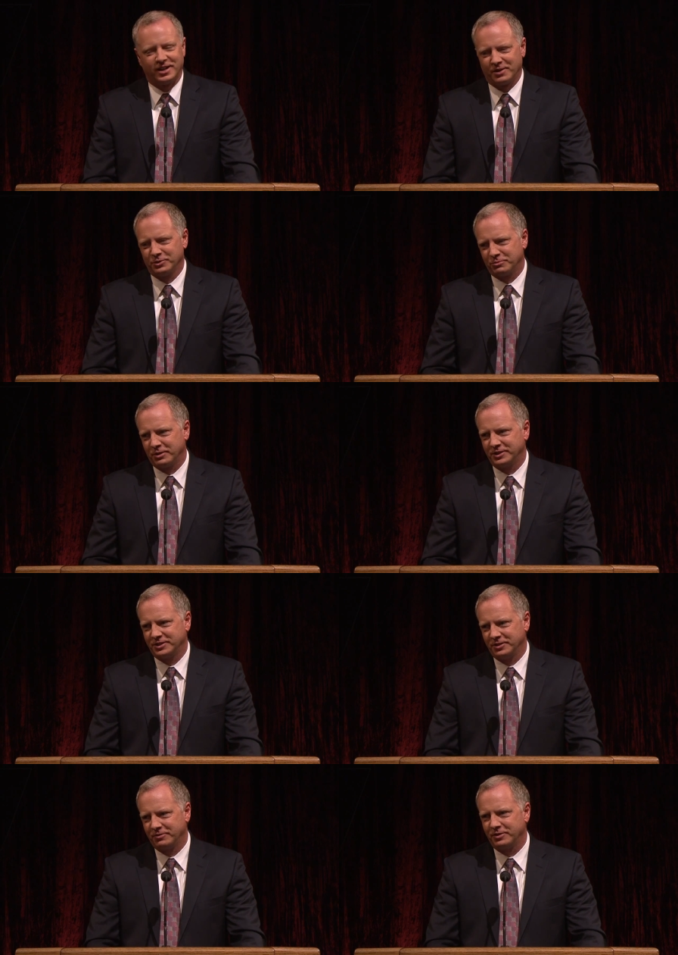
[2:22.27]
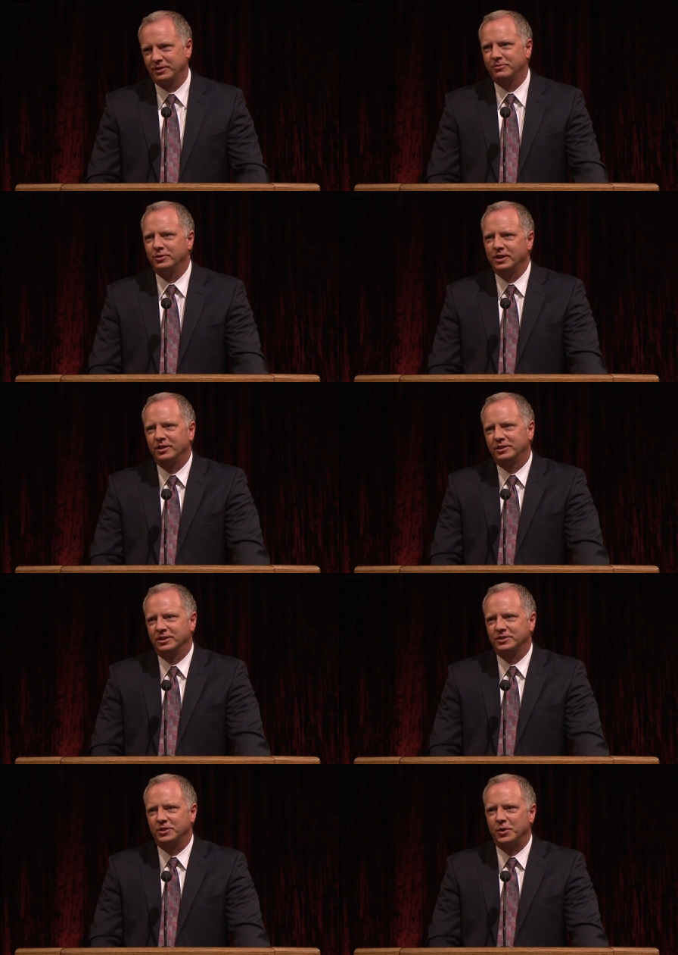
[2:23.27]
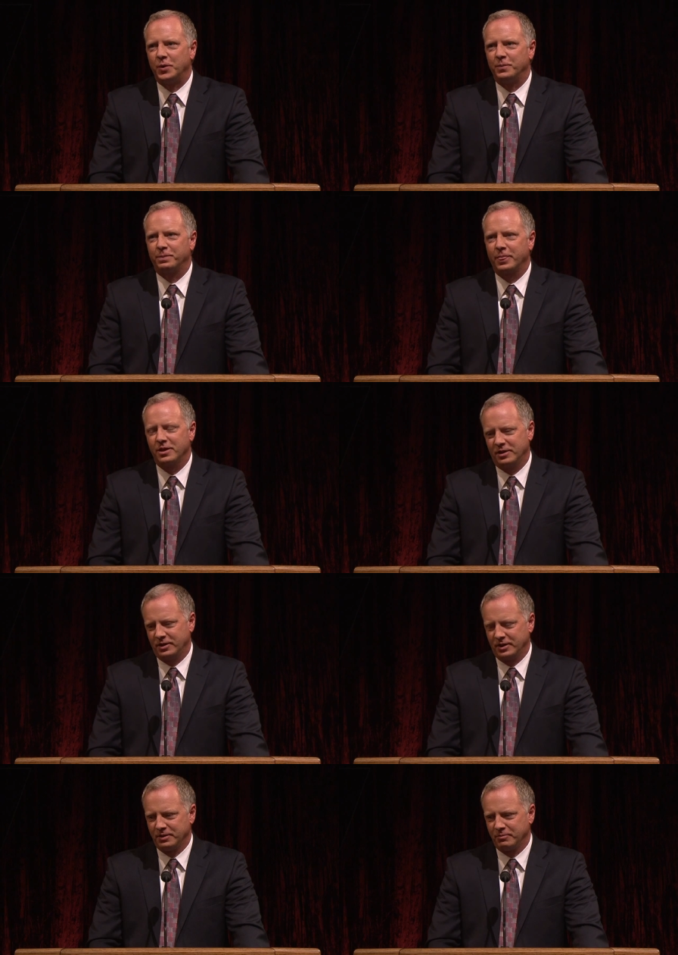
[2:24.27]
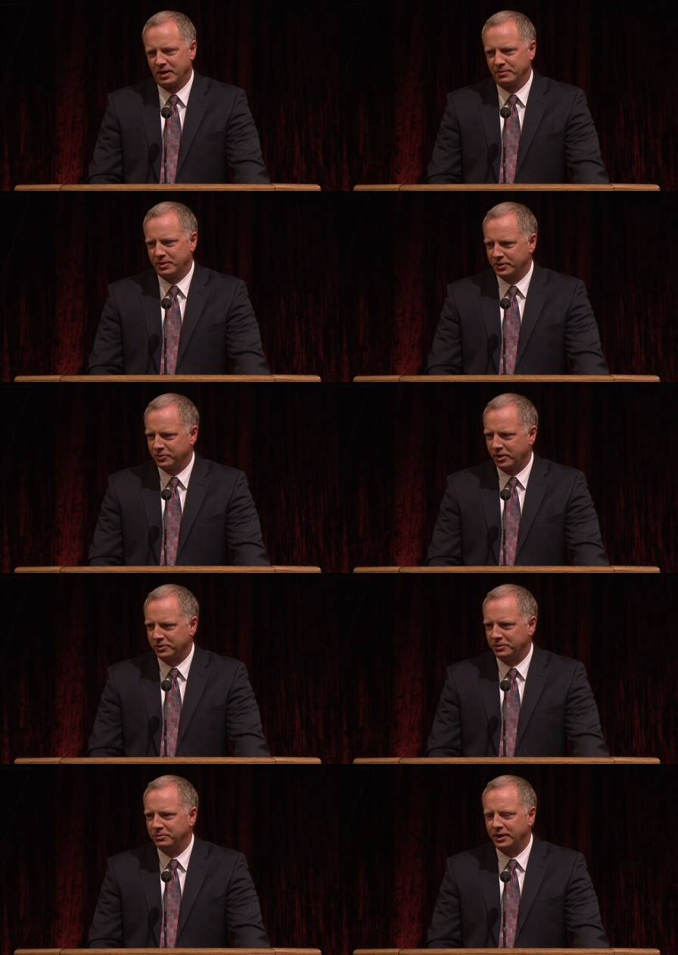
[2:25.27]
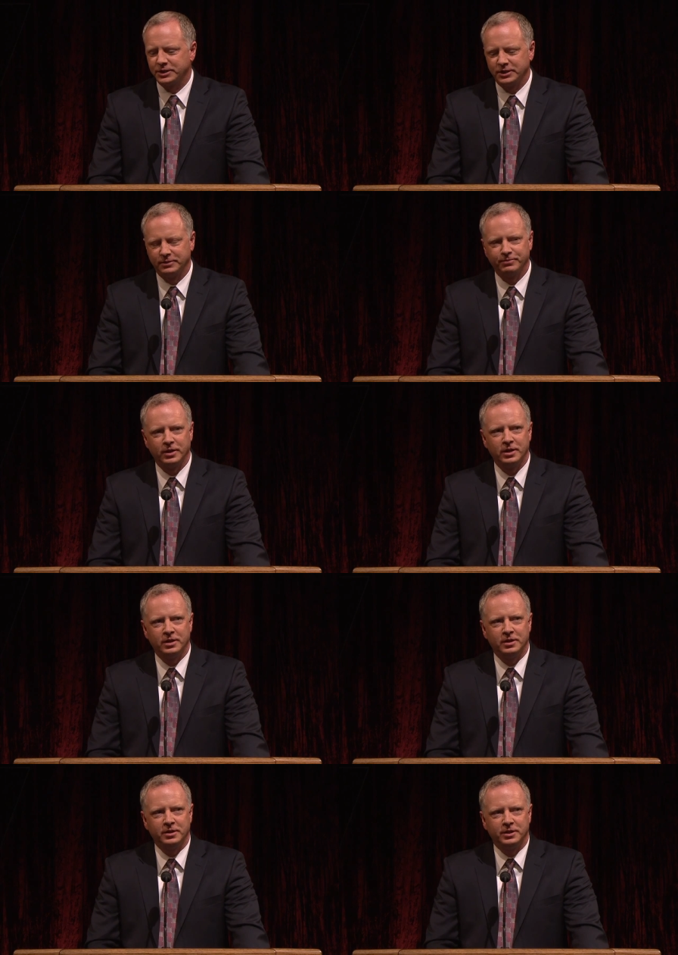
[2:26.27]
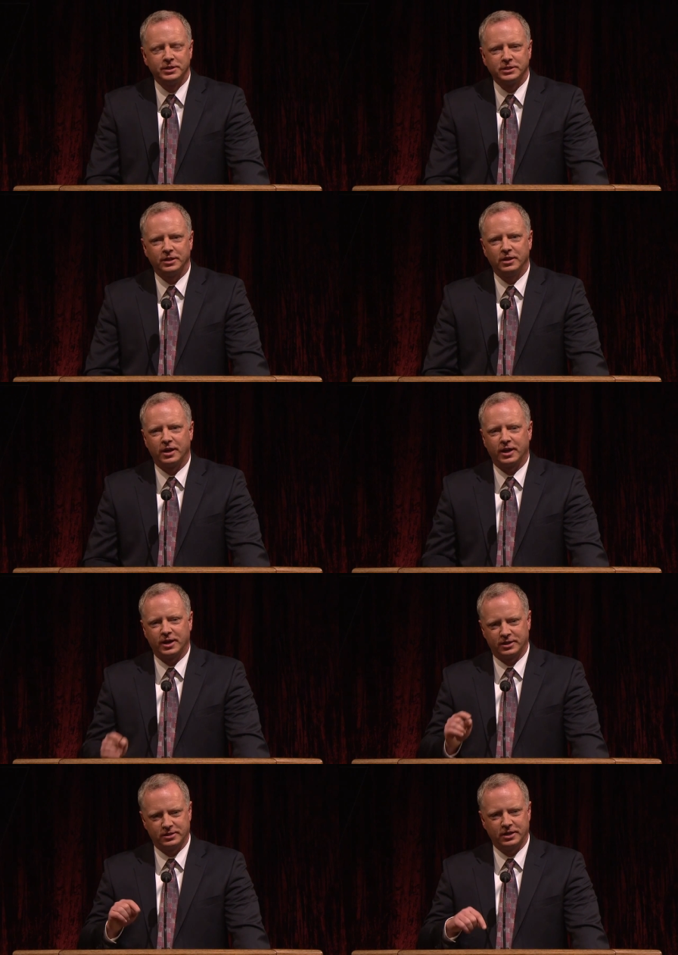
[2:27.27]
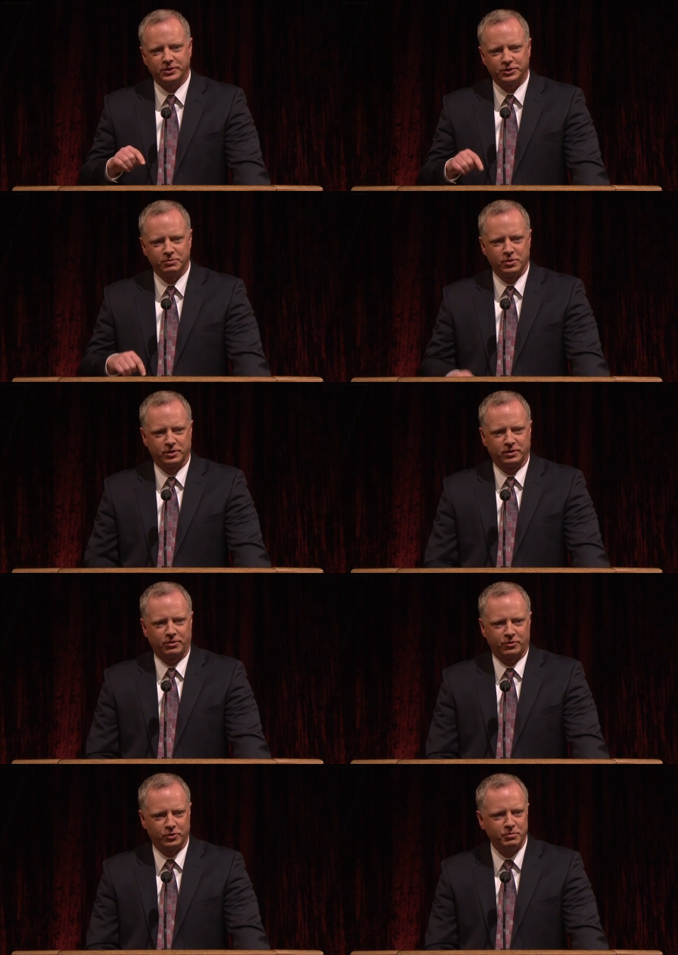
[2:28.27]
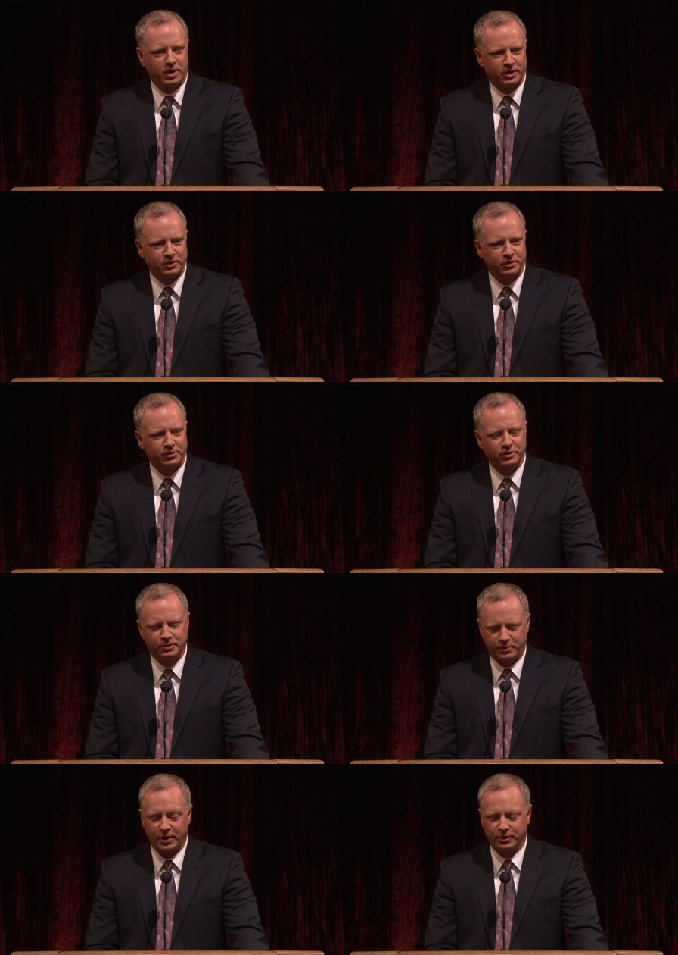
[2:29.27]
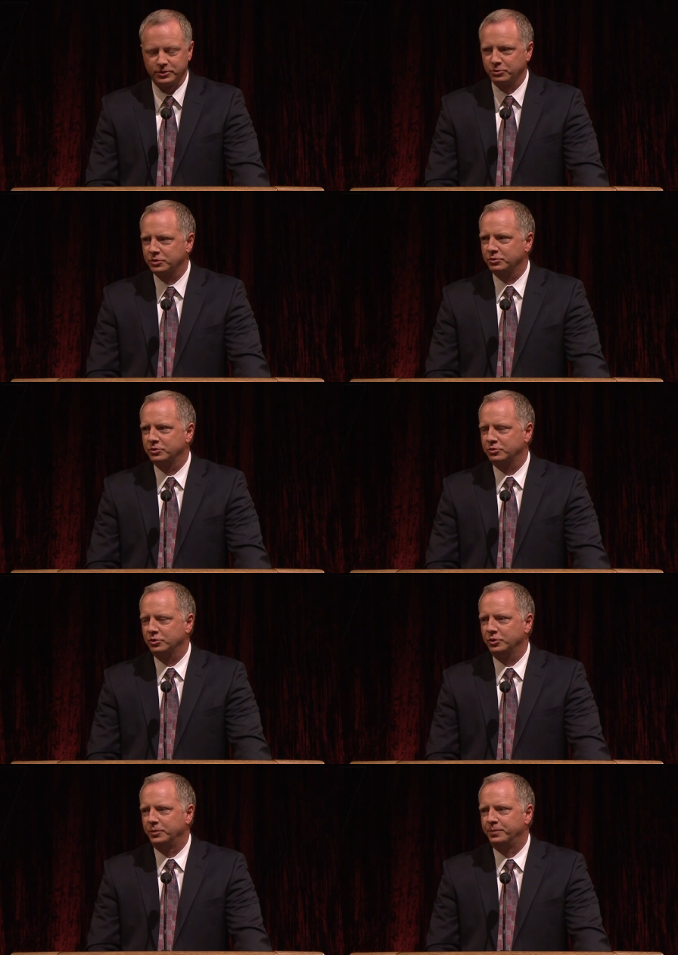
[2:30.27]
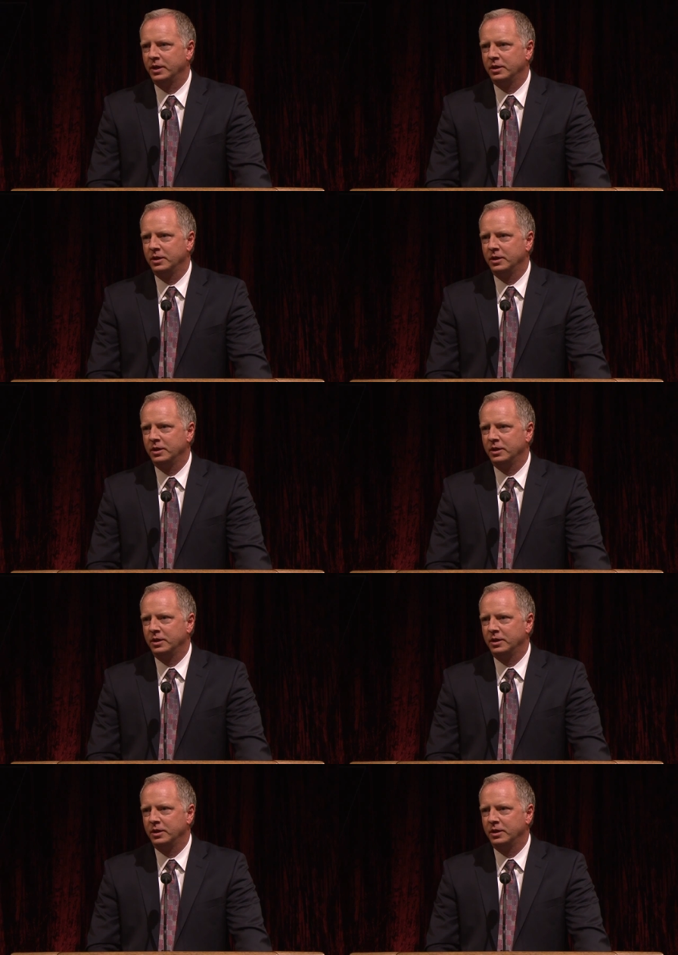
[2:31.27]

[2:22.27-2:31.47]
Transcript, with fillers: I was raised in a faithful LDS home, and my patriarchal blessing said that I had a testimony through my earthly parents, which was true.